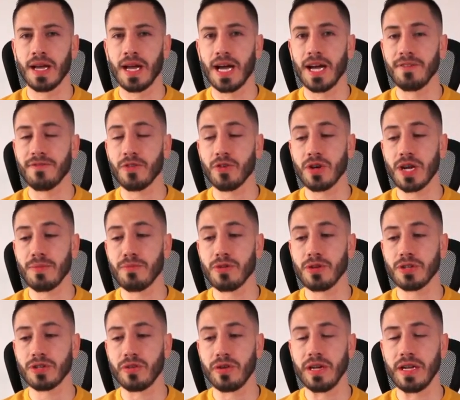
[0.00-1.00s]
And for number
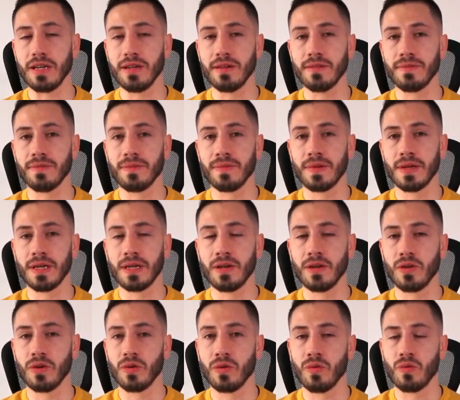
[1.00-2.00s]
3,
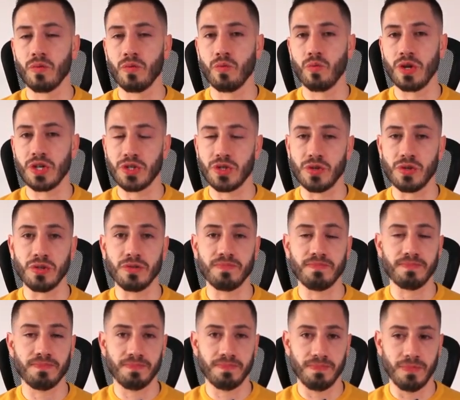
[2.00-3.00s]
we should
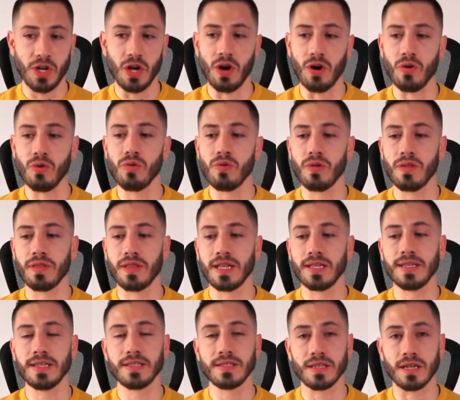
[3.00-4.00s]
know
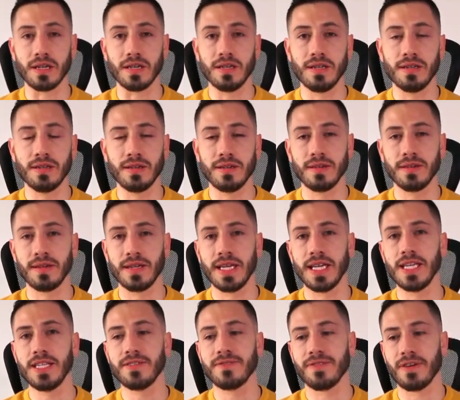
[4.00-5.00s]
that the sun
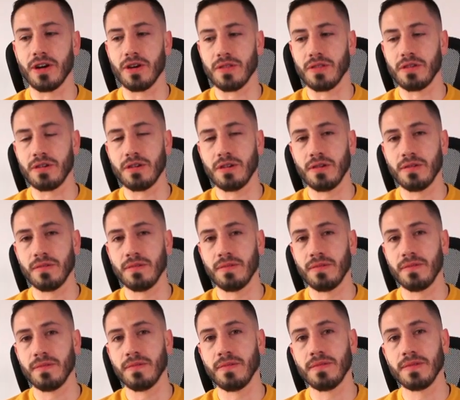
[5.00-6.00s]
is farther
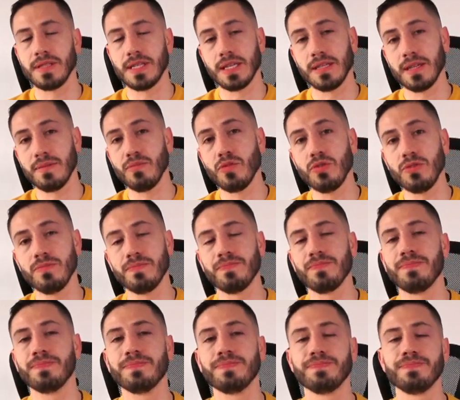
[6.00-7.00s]
than the moon.
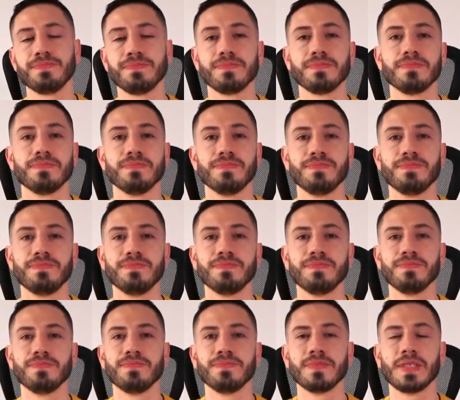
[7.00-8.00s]

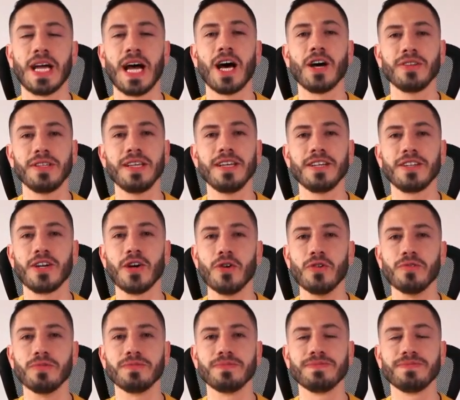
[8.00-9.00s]
How did it
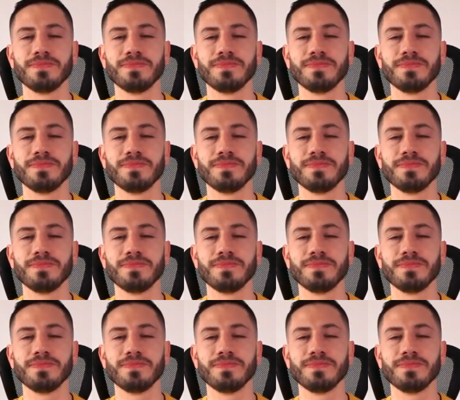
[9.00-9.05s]
go?